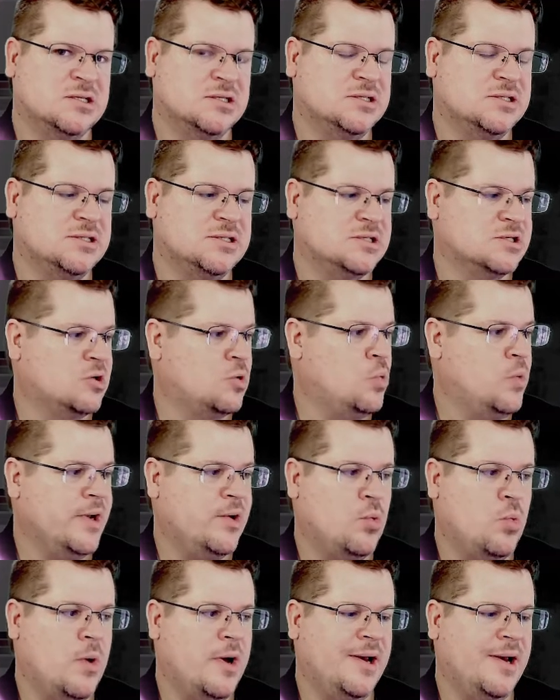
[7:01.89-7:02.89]
this is a
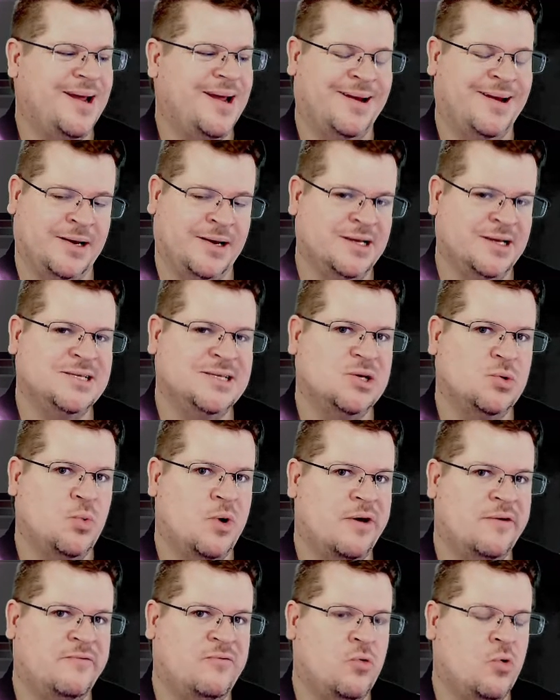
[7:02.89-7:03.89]
quick one and an easy
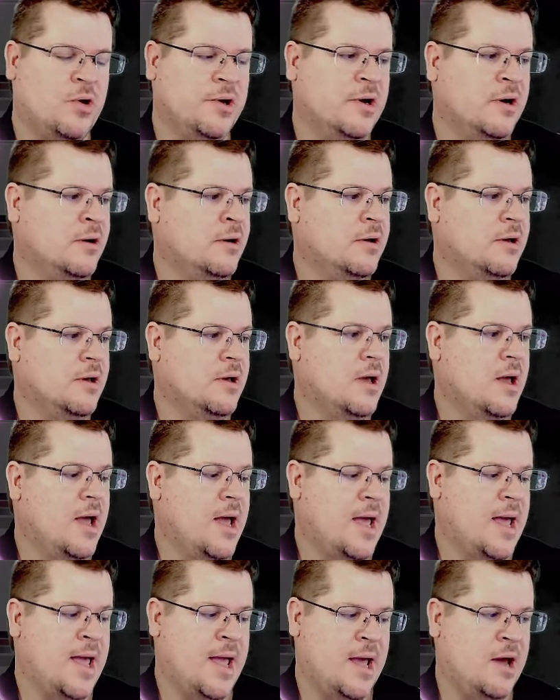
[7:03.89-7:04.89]
one for you.
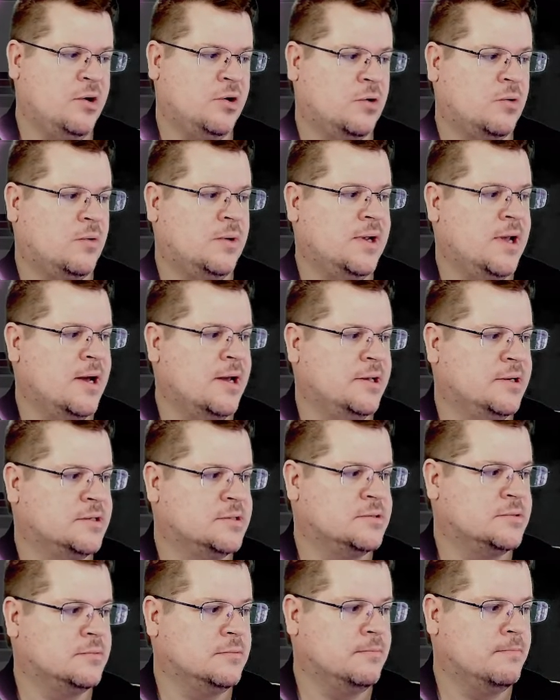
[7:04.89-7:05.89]
How to
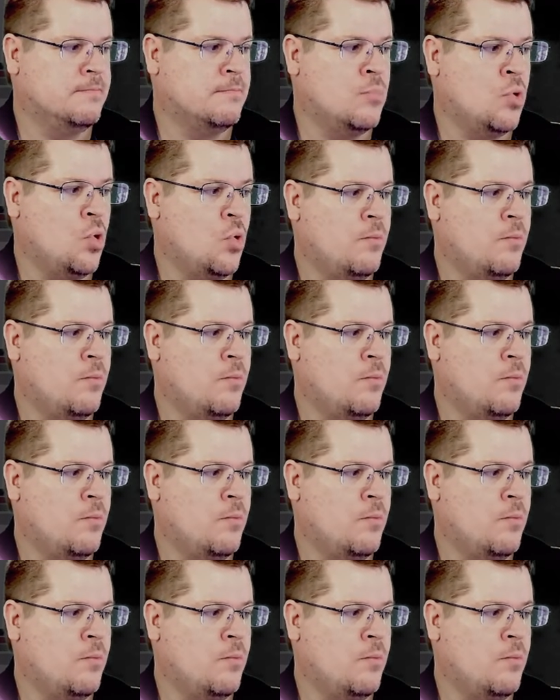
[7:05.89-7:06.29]
create more